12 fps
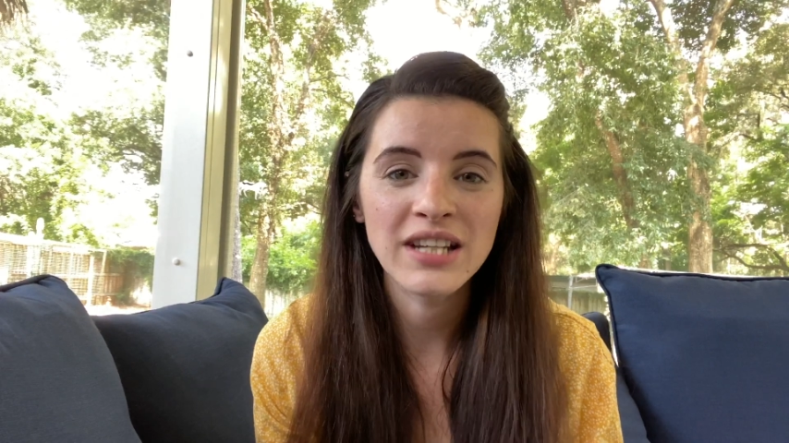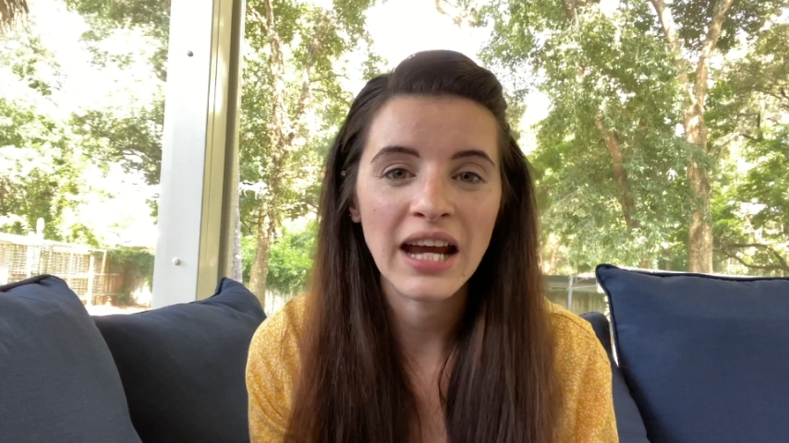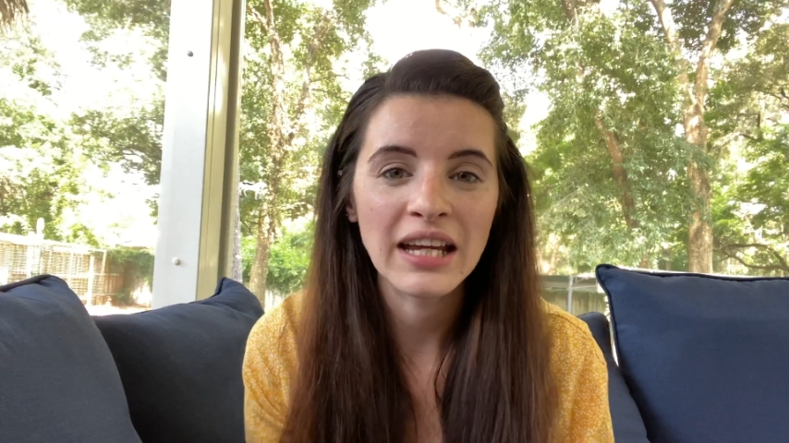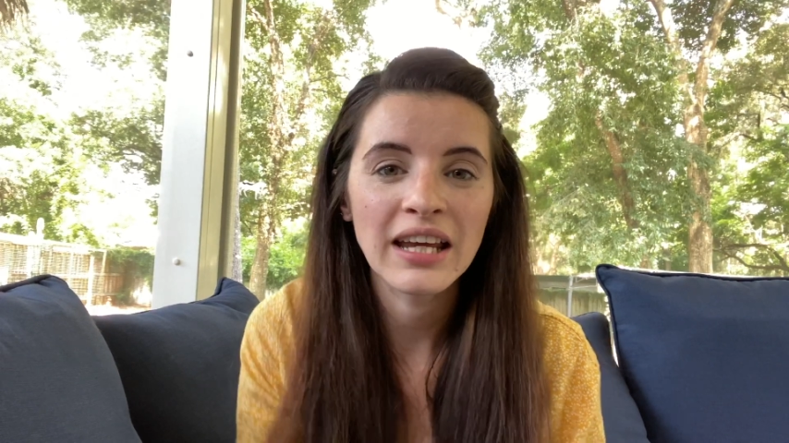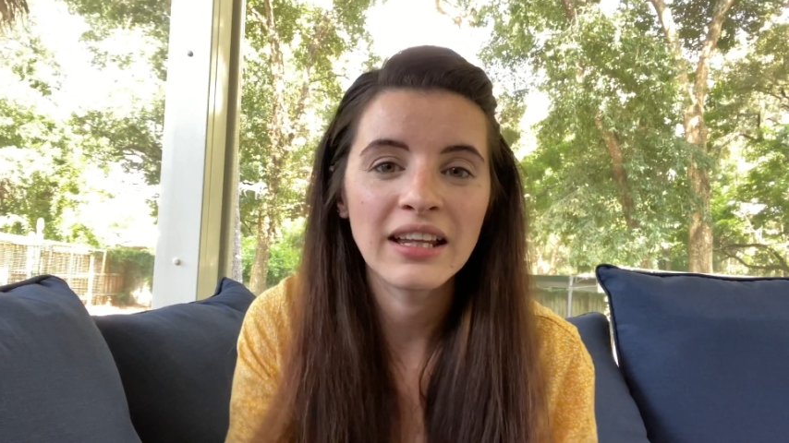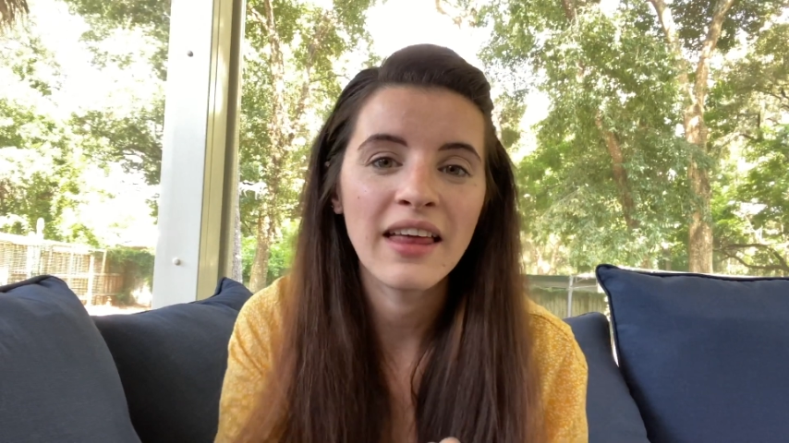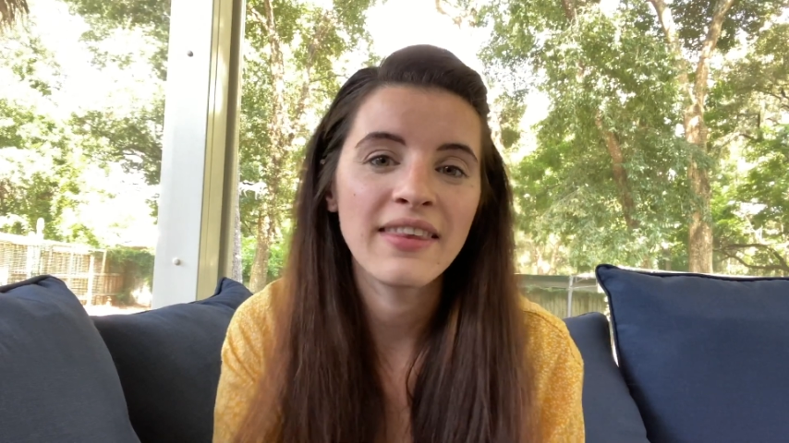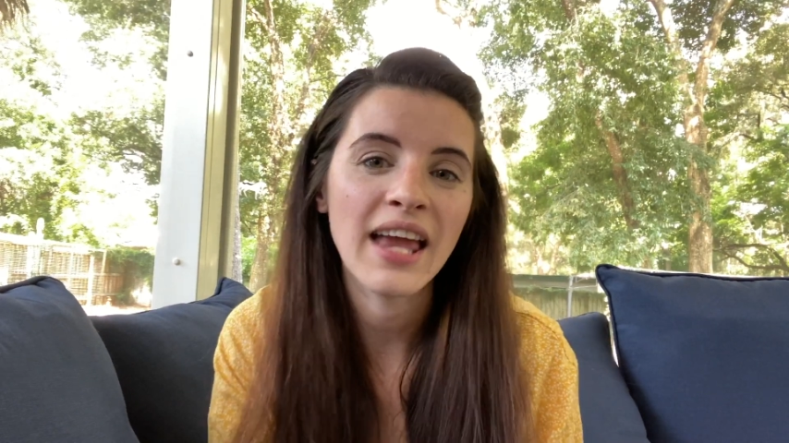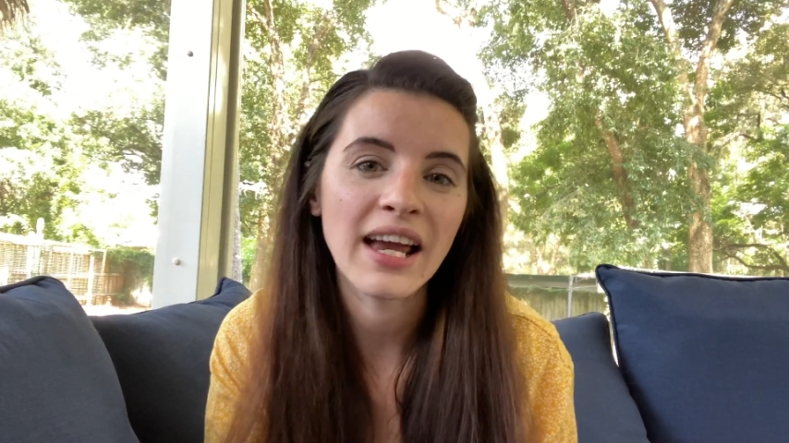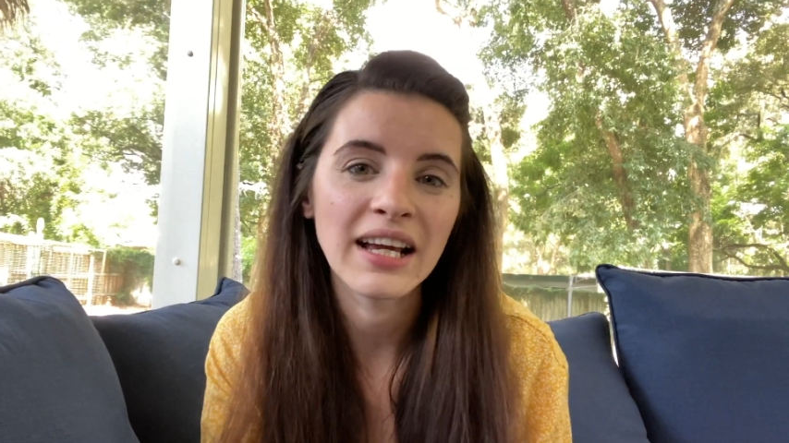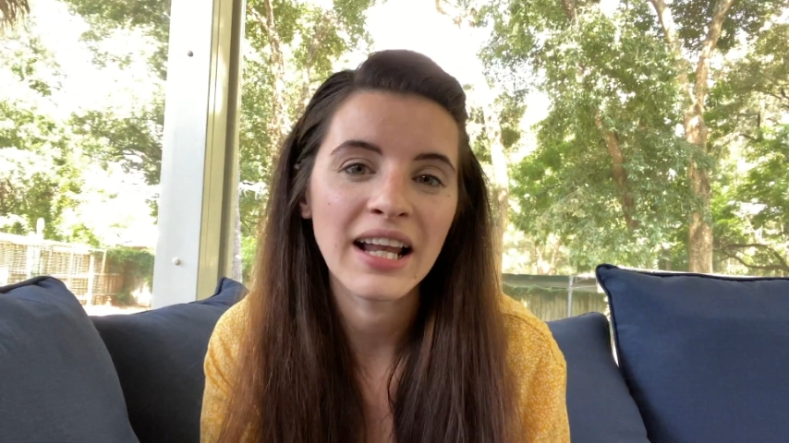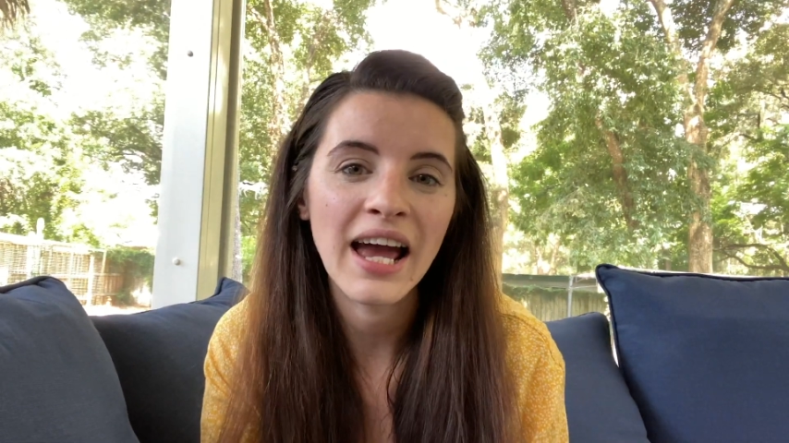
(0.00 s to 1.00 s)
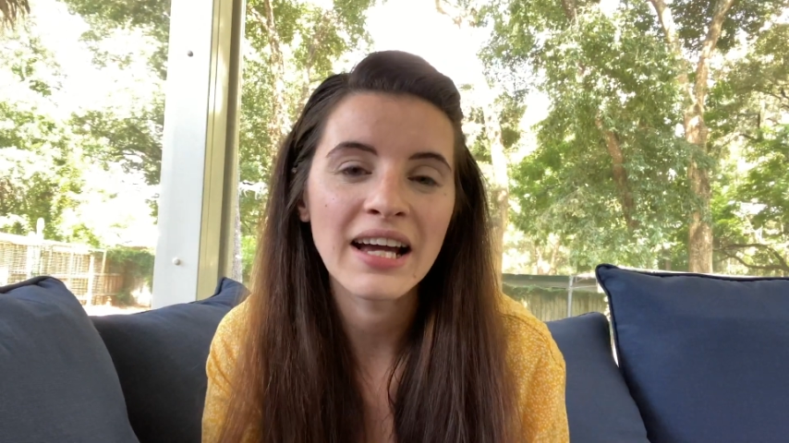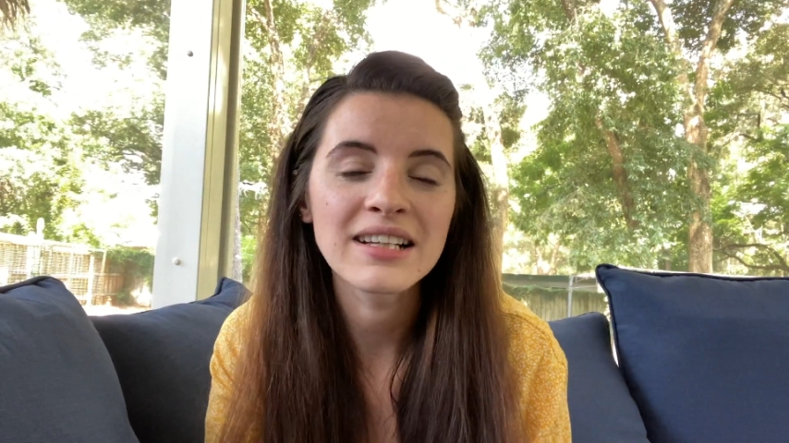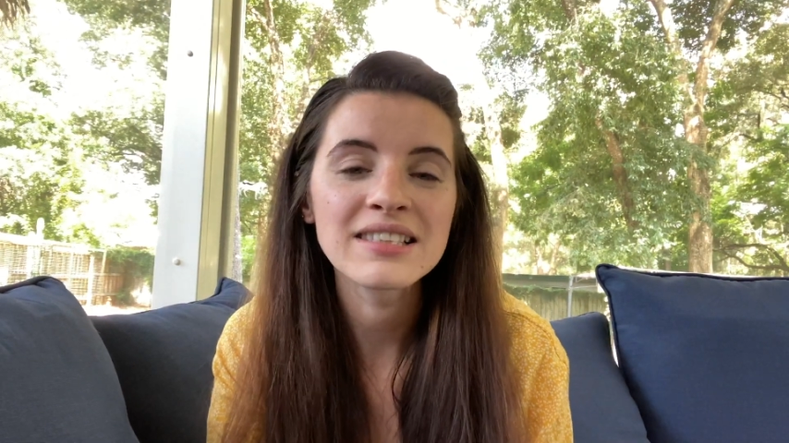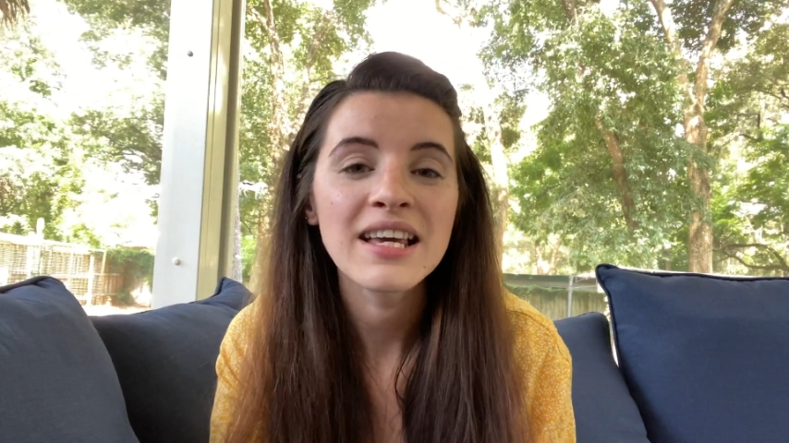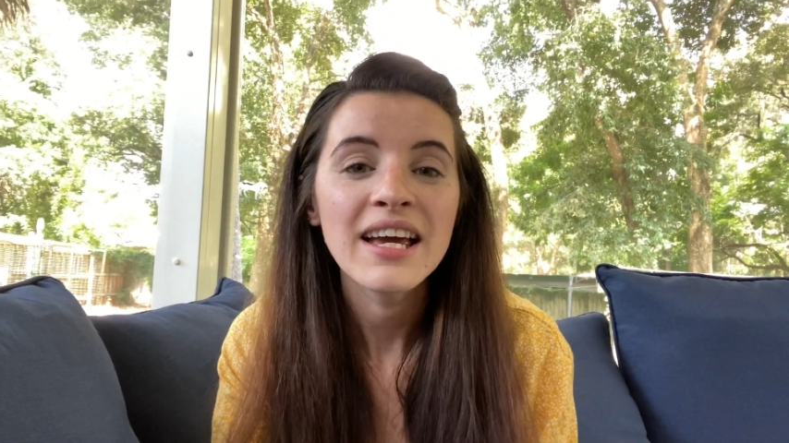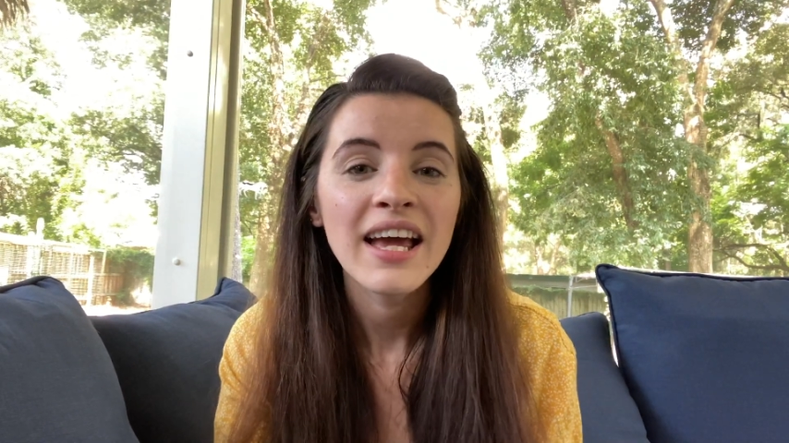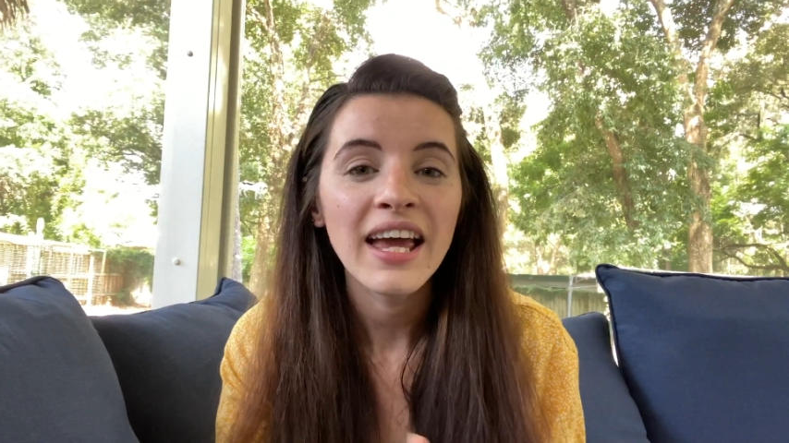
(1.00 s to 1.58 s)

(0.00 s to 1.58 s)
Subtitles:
taking the NCLEX